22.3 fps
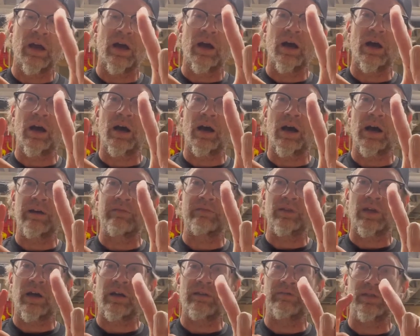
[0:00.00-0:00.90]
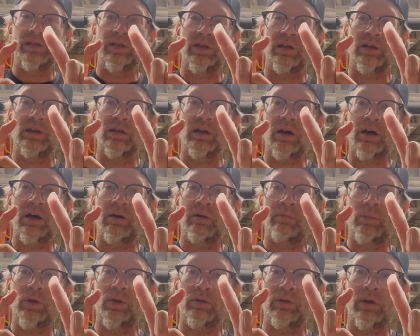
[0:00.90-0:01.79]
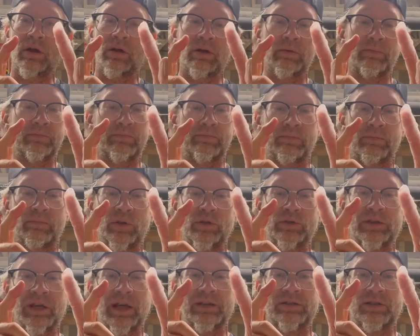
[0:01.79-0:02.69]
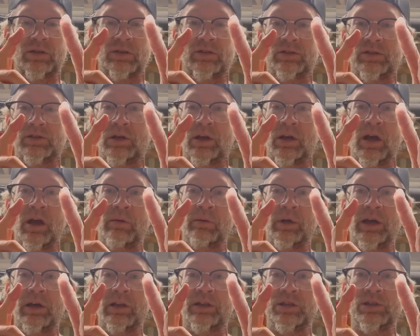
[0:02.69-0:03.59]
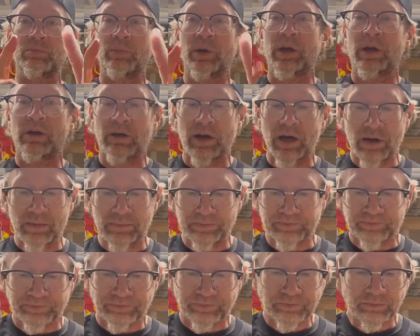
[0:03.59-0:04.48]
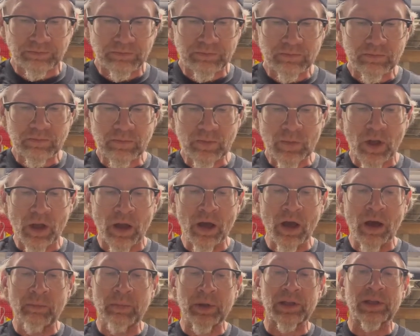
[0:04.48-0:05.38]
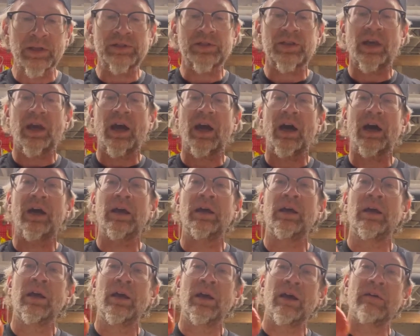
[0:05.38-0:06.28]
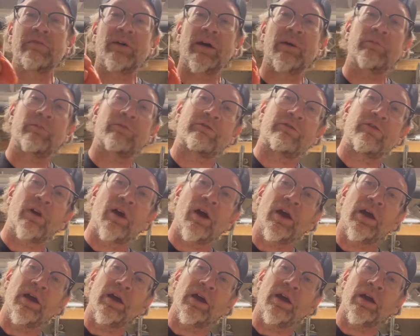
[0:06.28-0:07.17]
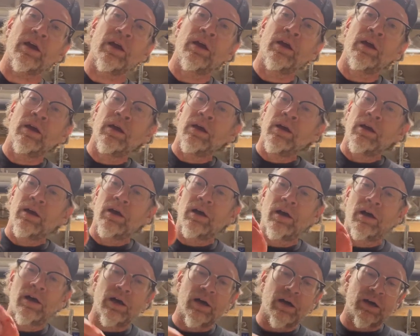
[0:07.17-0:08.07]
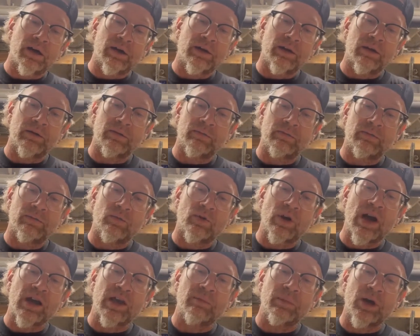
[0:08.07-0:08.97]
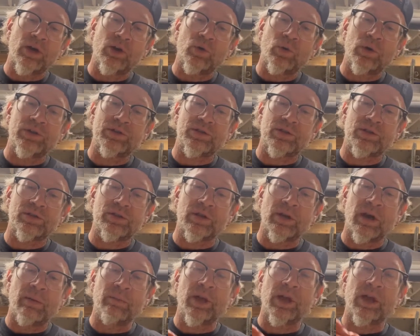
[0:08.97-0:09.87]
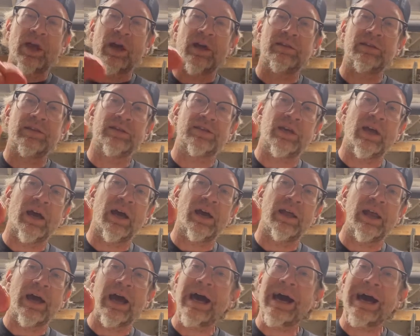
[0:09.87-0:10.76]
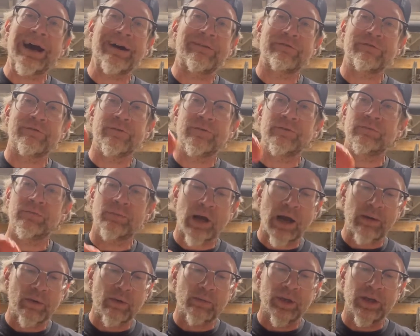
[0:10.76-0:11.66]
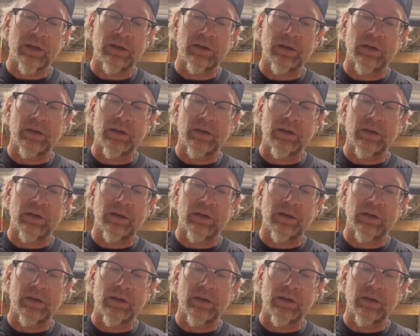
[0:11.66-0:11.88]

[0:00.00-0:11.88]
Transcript: I've seen bull testicles probably this big around, but this guy, if I'm frying Rocky Mountain oysters, I'm gonna cut this guy in half, probably,